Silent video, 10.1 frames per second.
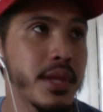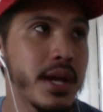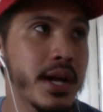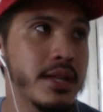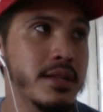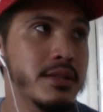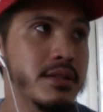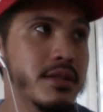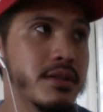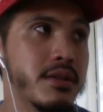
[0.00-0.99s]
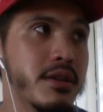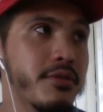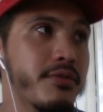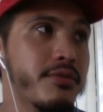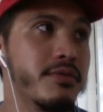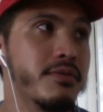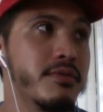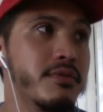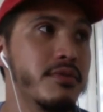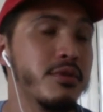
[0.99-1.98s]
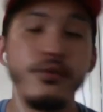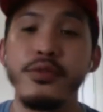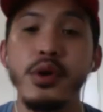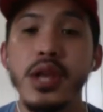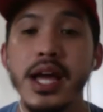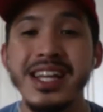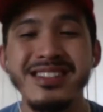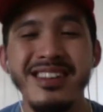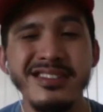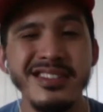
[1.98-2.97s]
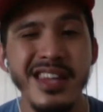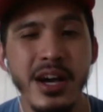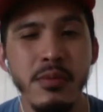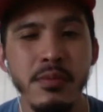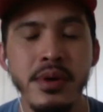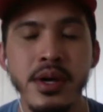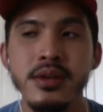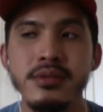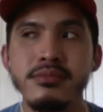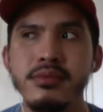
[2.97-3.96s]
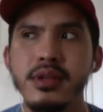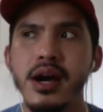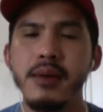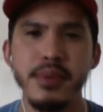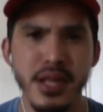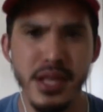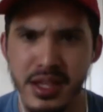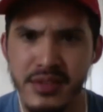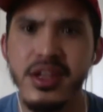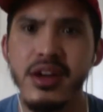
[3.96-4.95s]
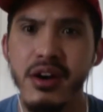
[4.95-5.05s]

And if you feel like it doesn't help, I believe there